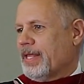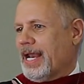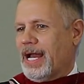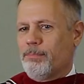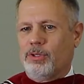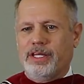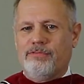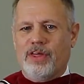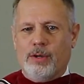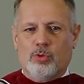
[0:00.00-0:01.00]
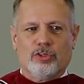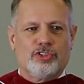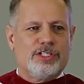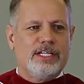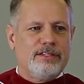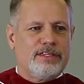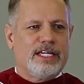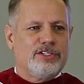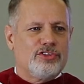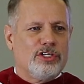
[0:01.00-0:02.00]
And I believe they will see
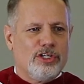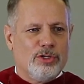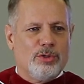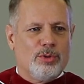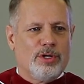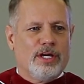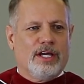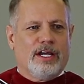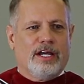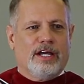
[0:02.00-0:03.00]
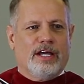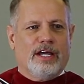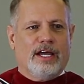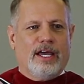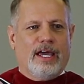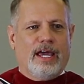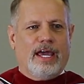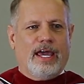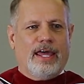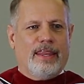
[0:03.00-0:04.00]
things in you
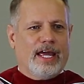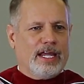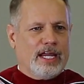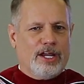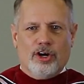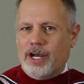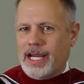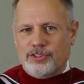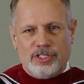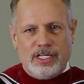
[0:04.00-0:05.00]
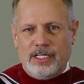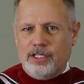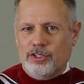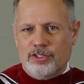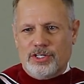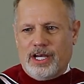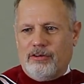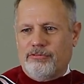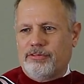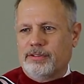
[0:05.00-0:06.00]
that you're not seeing in
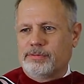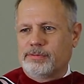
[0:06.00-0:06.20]
yourself.